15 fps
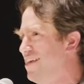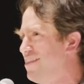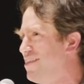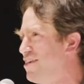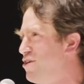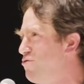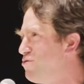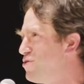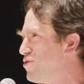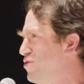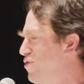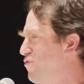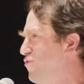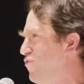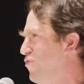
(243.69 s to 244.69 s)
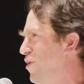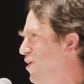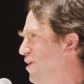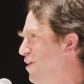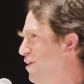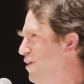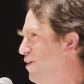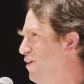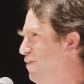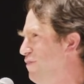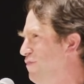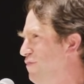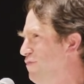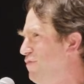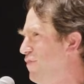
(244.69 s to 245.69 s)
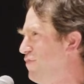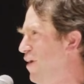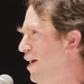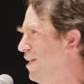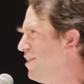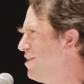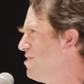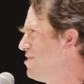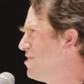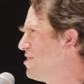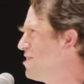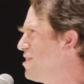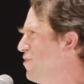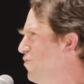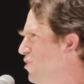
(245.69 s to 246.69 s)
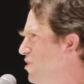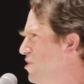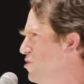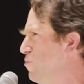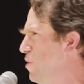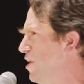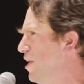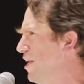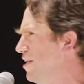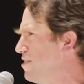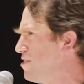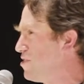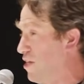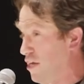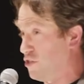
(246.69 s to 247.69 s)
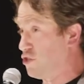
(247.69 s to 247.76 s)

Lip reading: The use of violence and civil disobedience.